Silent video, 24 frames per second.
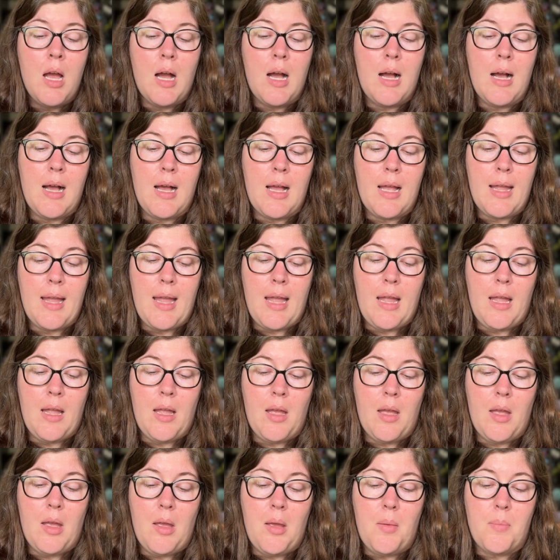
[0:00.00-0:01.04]
I
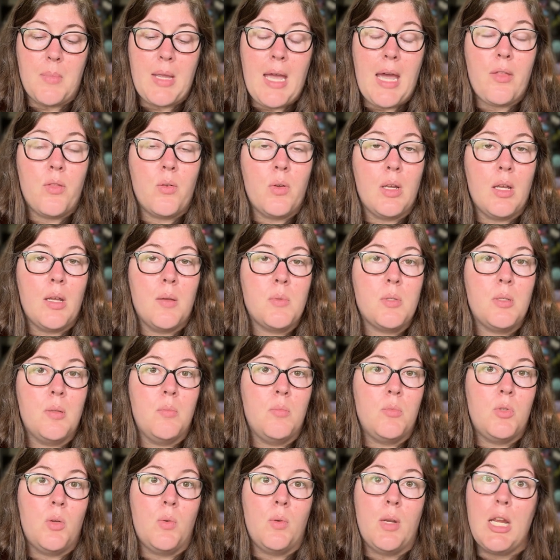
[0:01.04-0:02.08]
am gathering up some
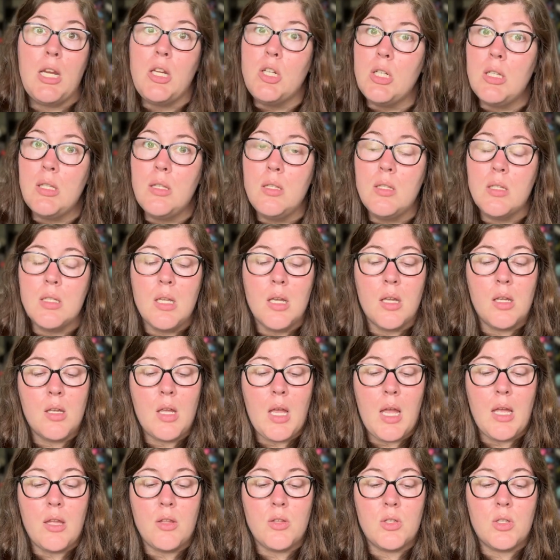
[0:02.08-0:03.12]
donations,
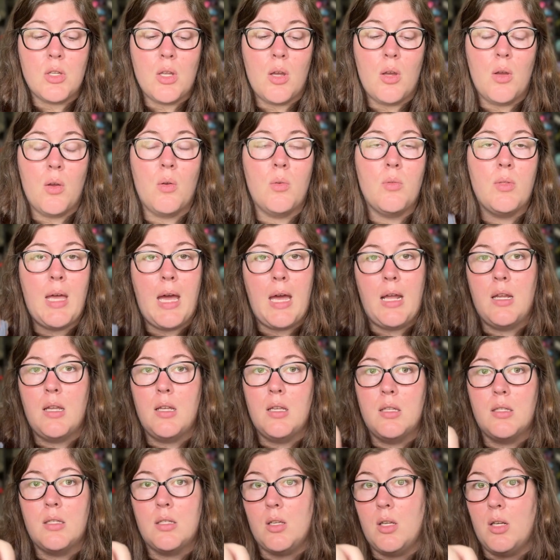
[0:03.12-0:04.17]
and so that
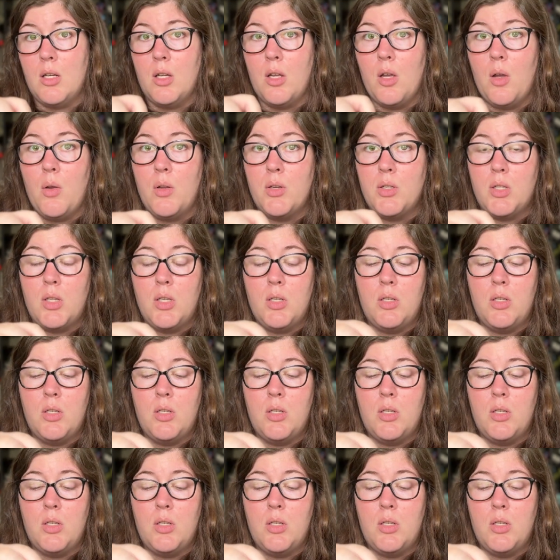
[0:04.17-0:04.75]
is going to go into the